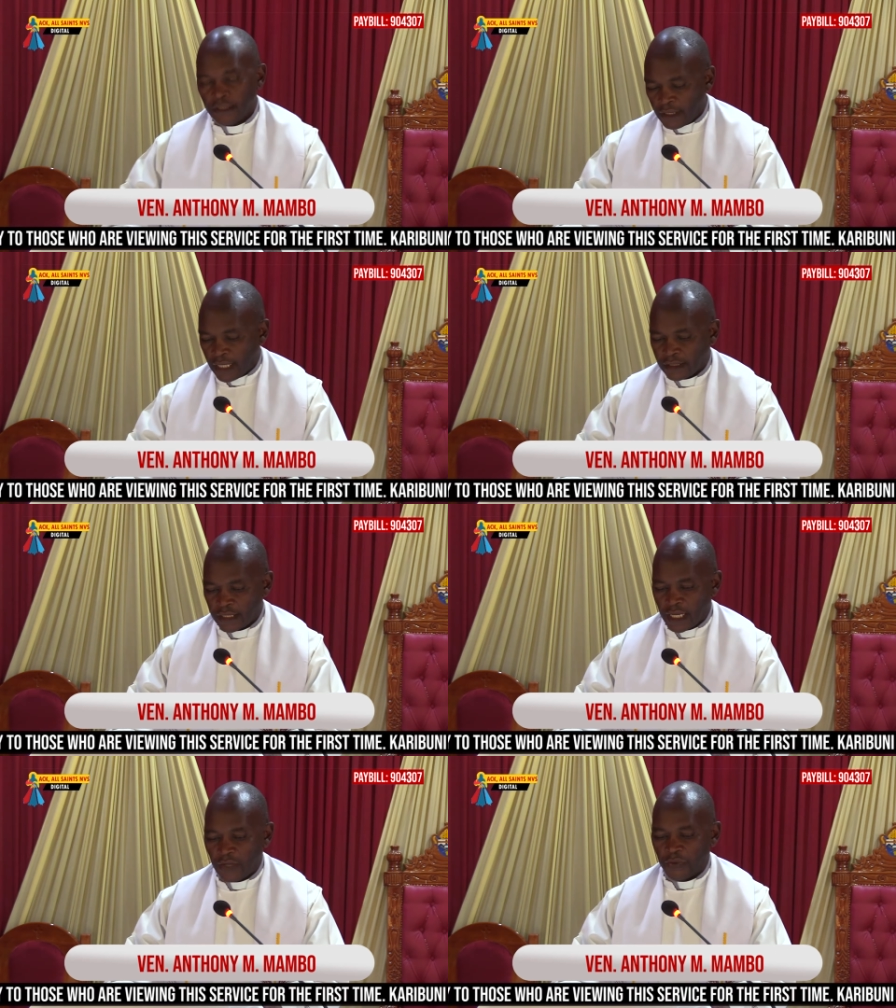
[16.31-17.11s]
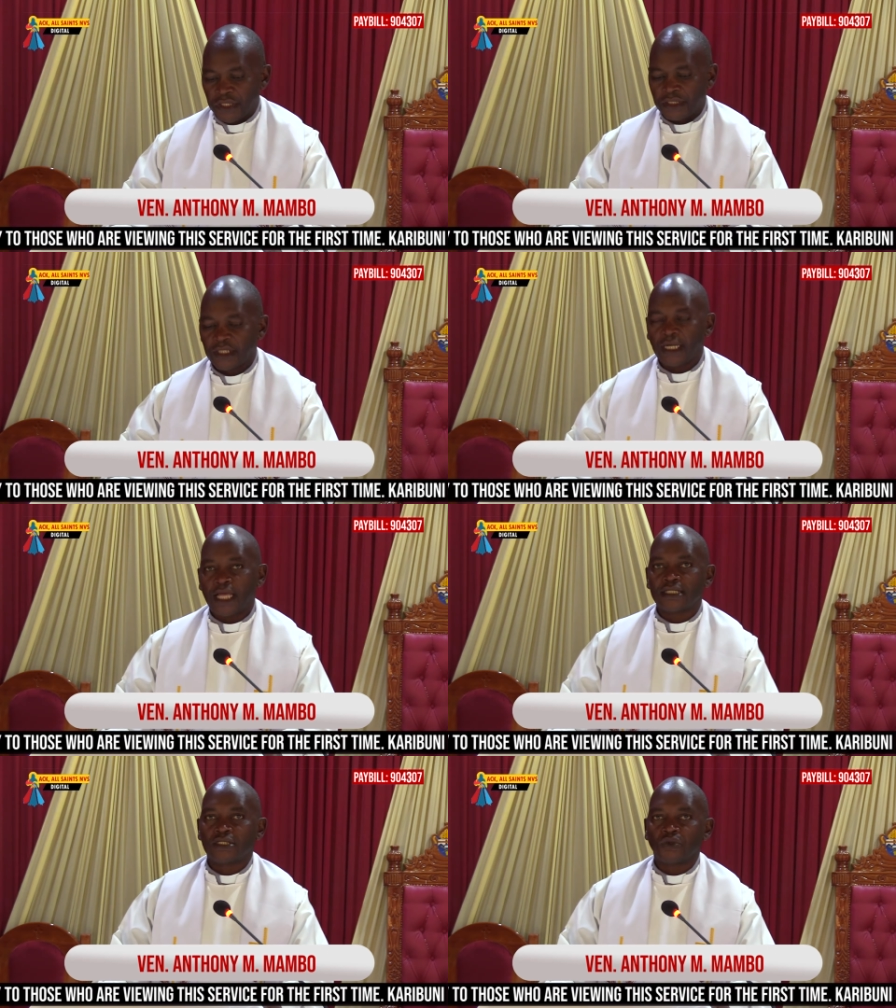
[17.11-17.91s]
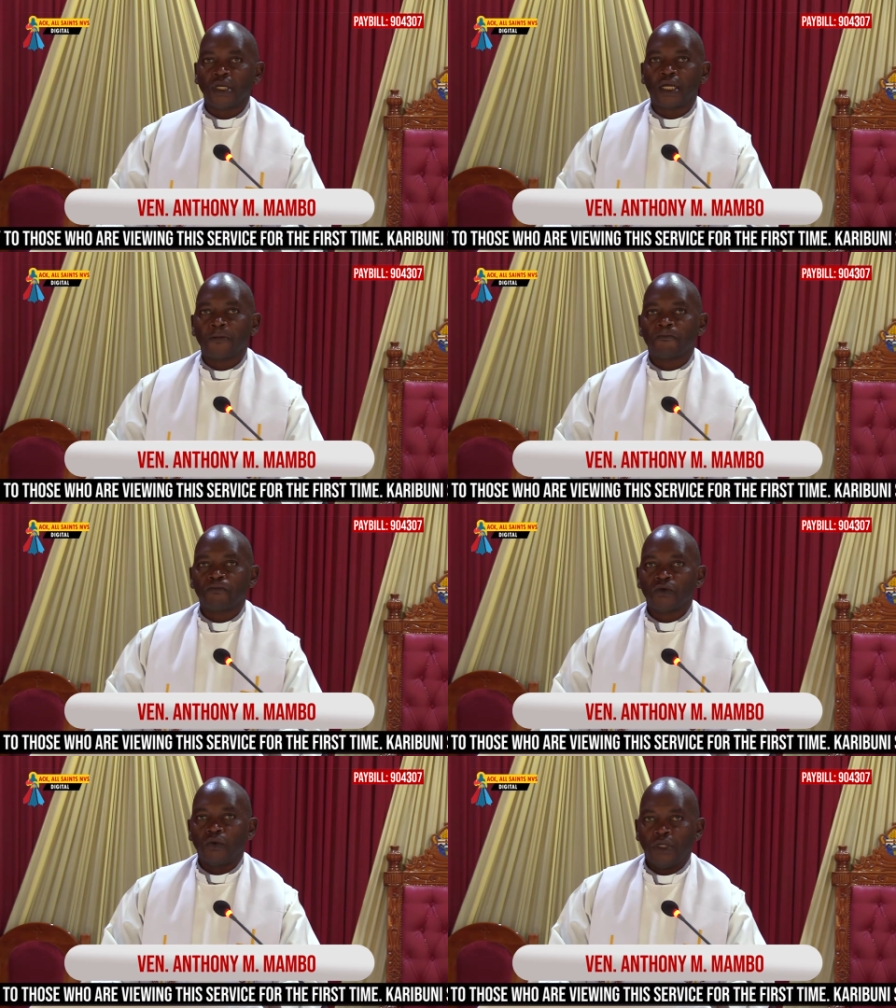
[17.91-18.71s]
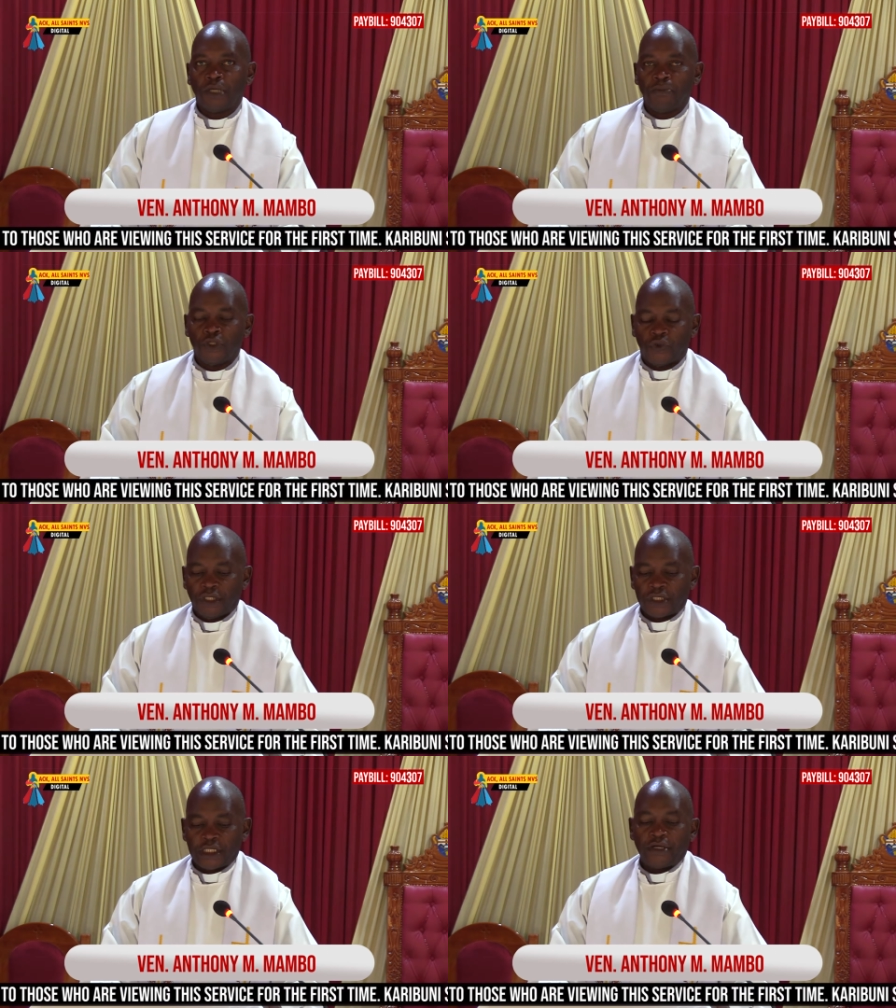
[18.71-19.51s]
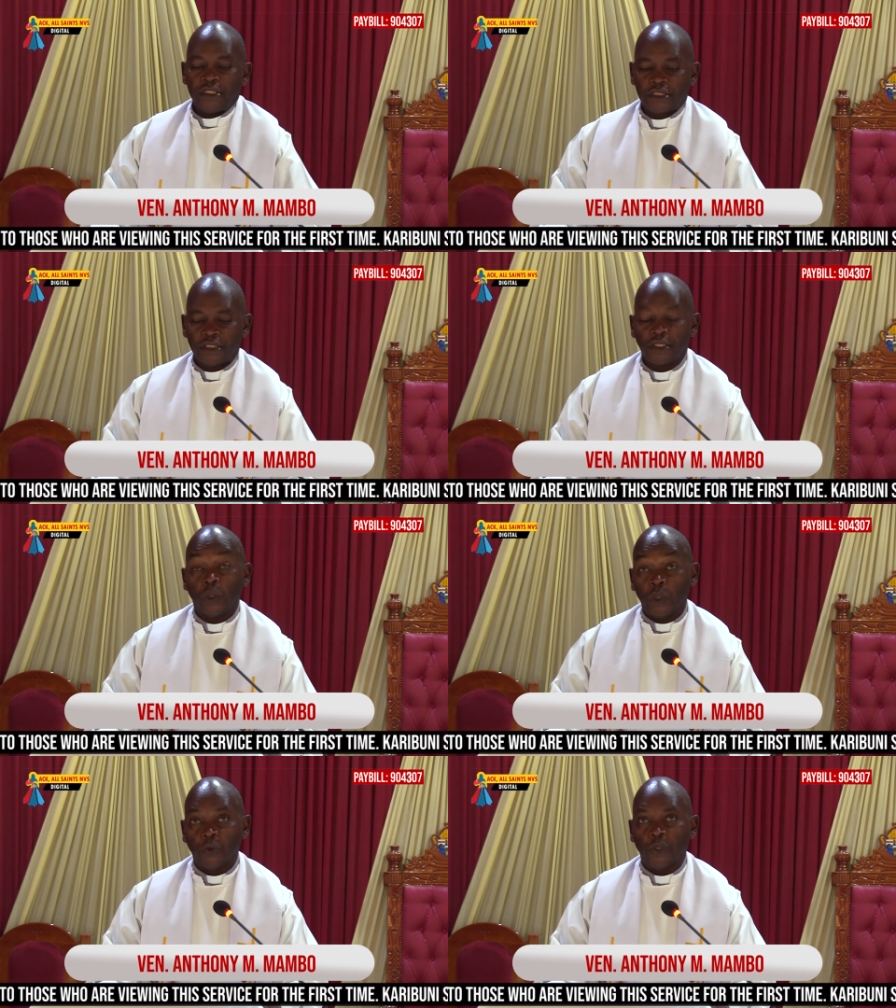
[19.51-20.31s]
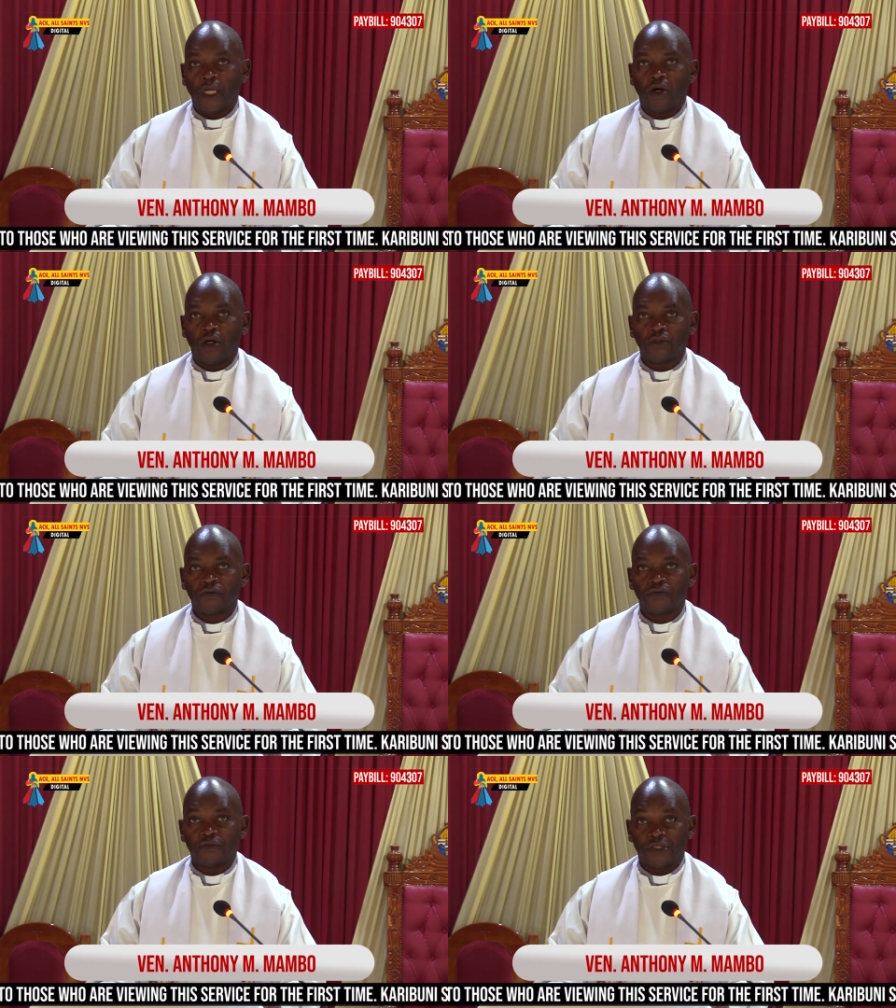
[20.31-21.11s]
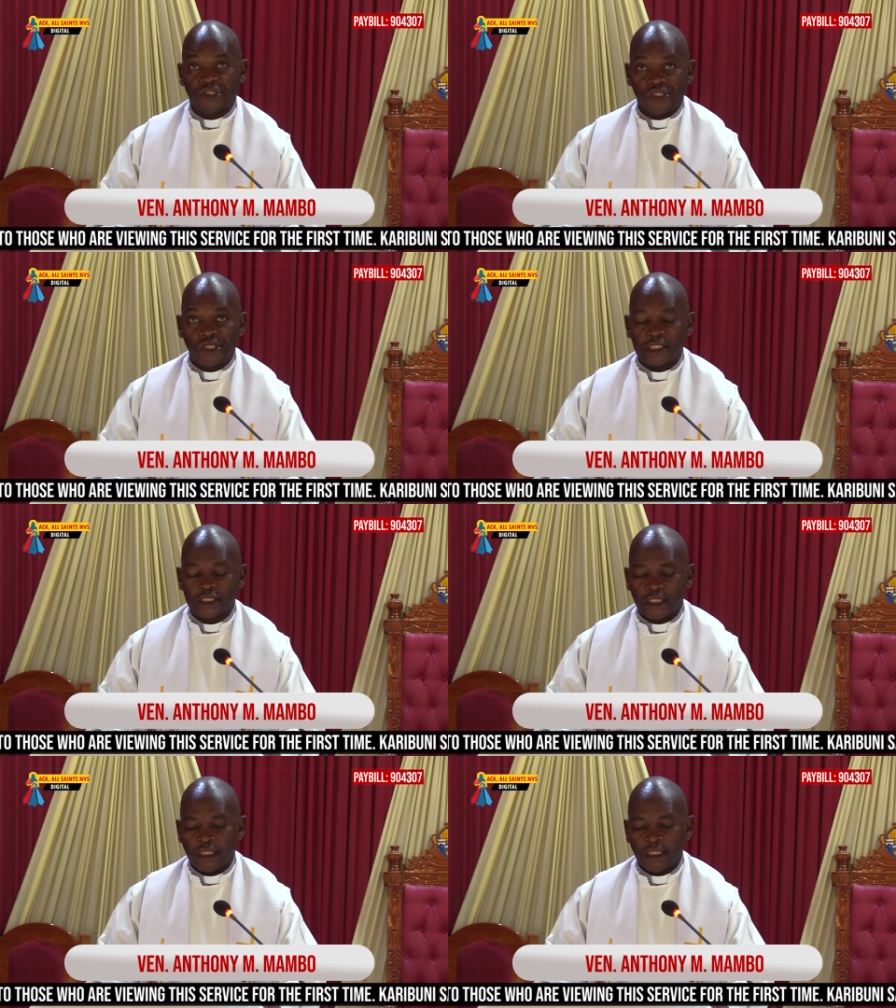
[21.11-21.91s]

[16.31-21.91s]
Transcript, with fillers: As uh, we said last week, we have been doing series in the Holy Week of the teachings,